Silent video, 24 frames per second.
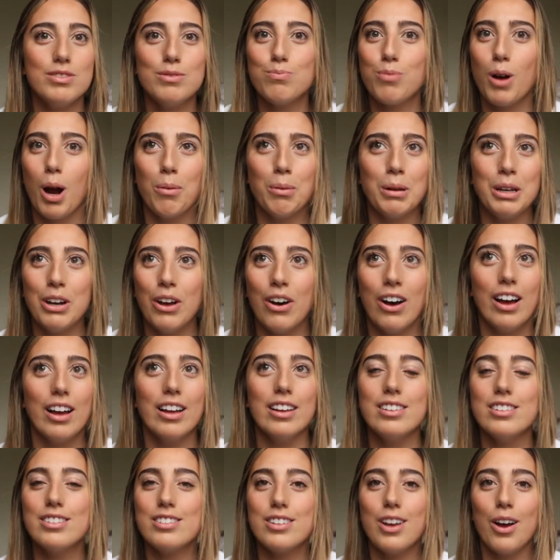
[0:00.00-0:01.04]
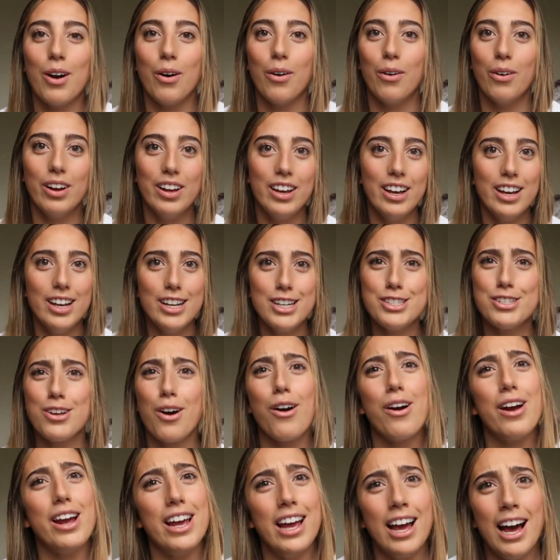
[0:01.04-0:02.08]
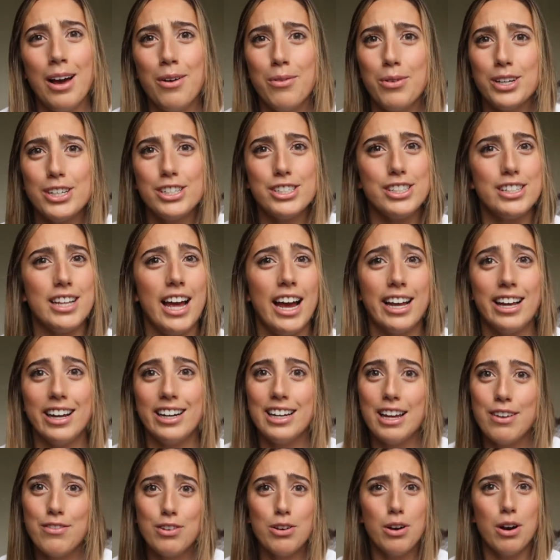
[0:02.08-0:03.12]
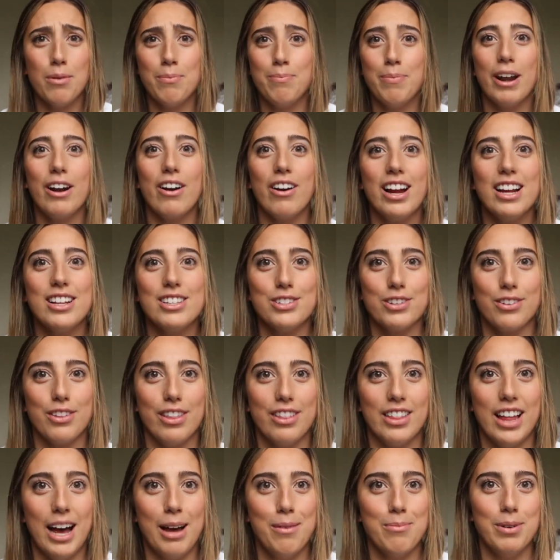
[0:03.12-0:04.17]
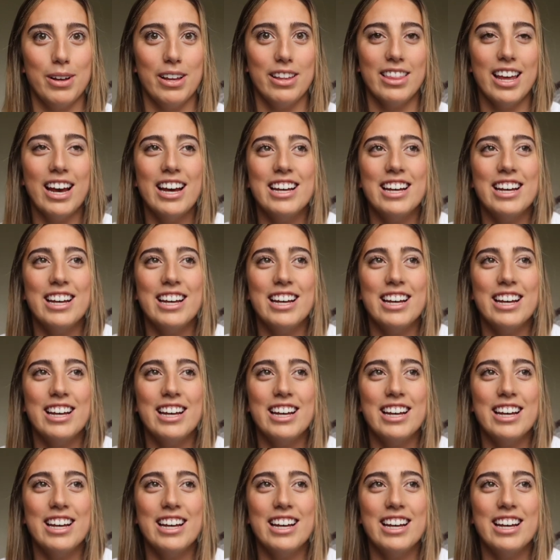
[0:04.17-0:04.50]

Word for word: probably not. So sorry, I wish I could give you a better answer than that, but